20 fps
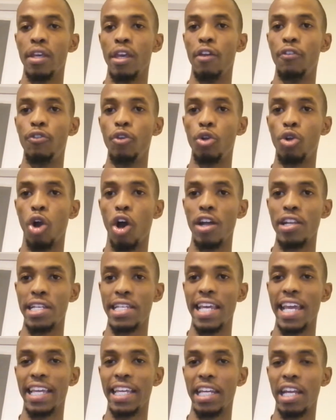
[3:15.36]
If you
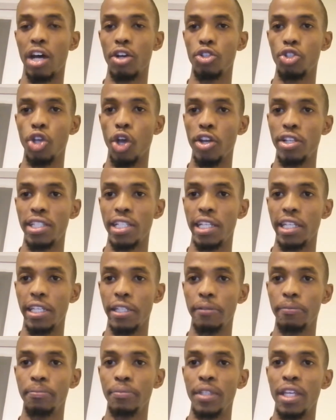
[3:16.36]
can't take it out totally,
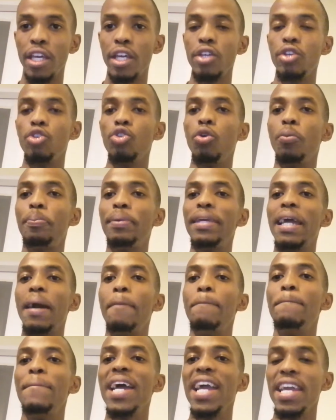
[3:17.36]
you'll be
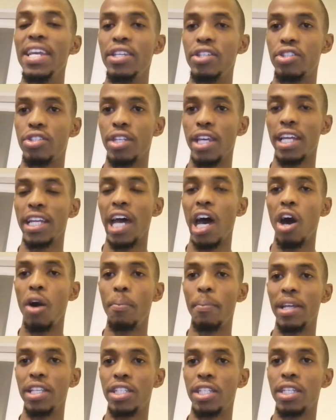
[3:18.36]
amazed at how
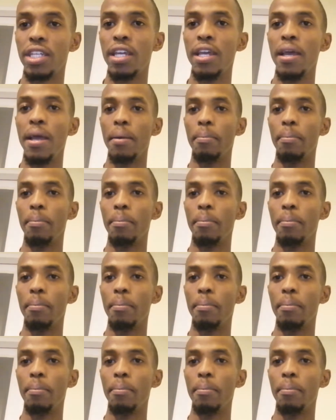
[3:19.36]
much